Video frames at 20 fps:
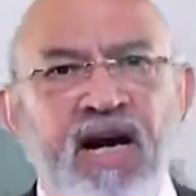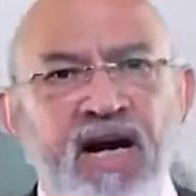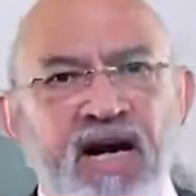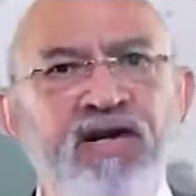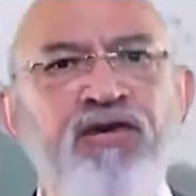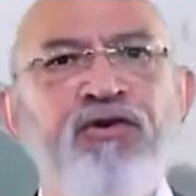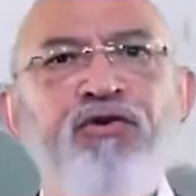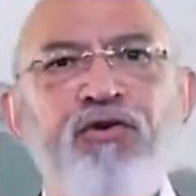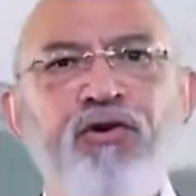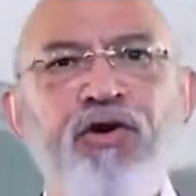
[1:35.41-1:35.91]

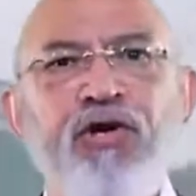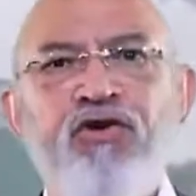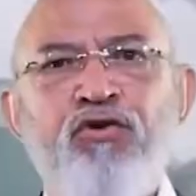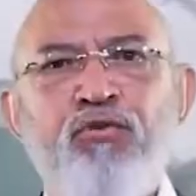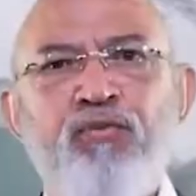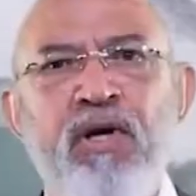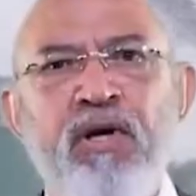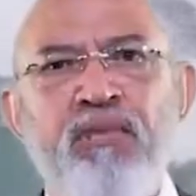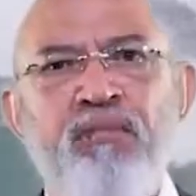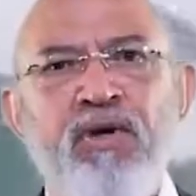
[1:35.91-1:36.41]
injury
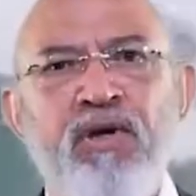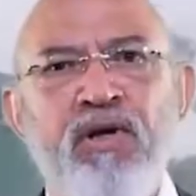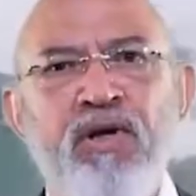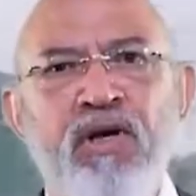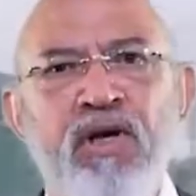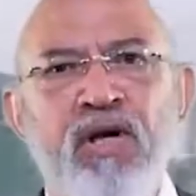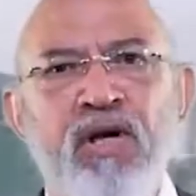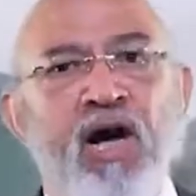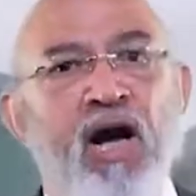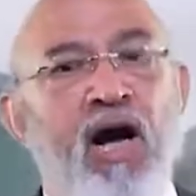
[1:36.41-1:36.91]
to
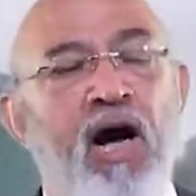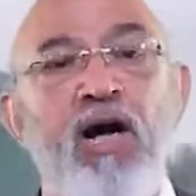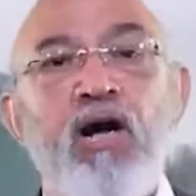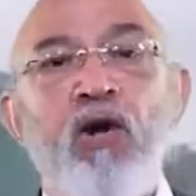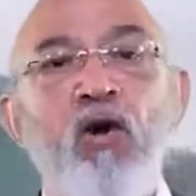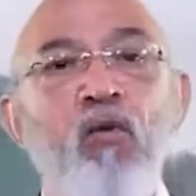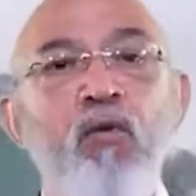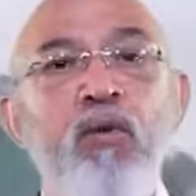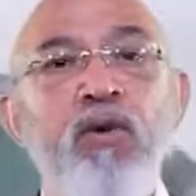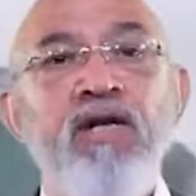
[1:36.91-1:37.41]
people,
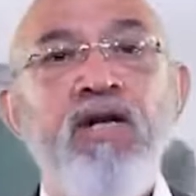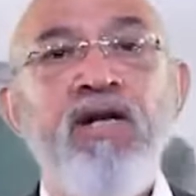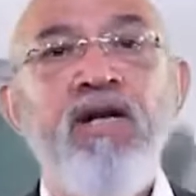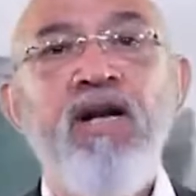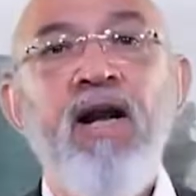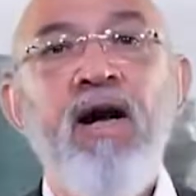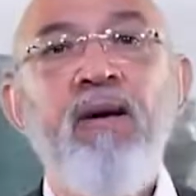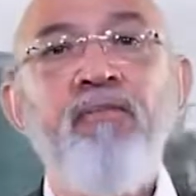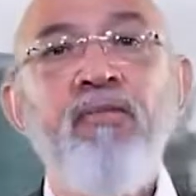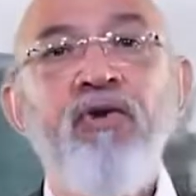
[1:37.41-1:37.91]
along with a
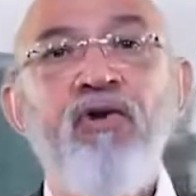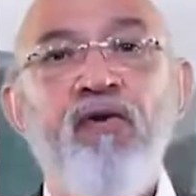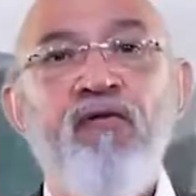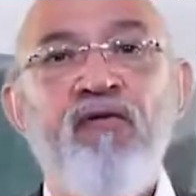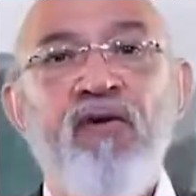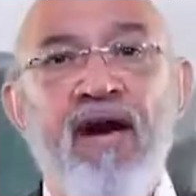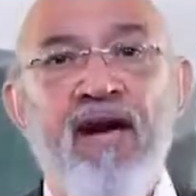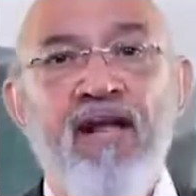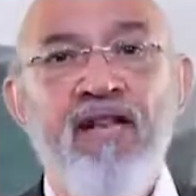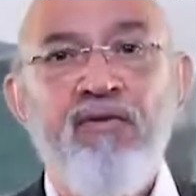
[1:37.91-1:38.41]
number of
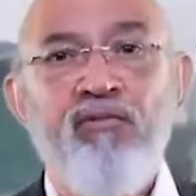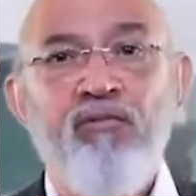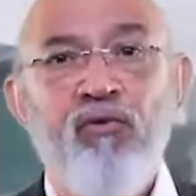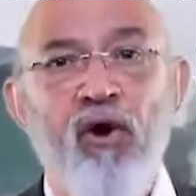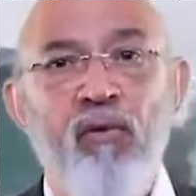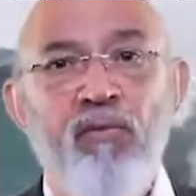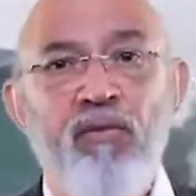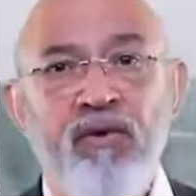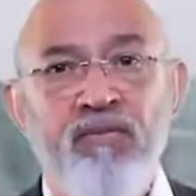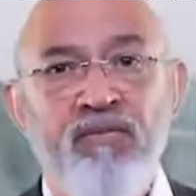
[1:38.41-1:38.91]
health
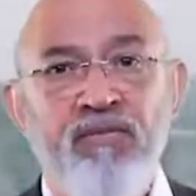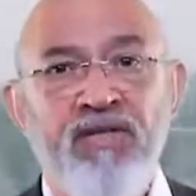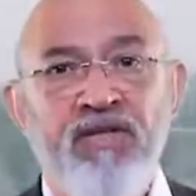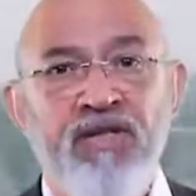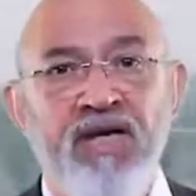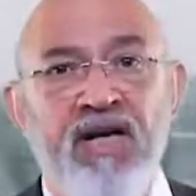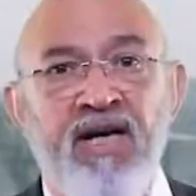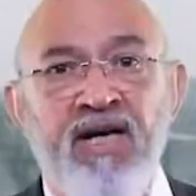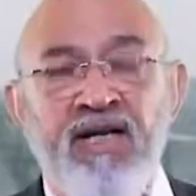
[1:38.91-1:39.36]
problems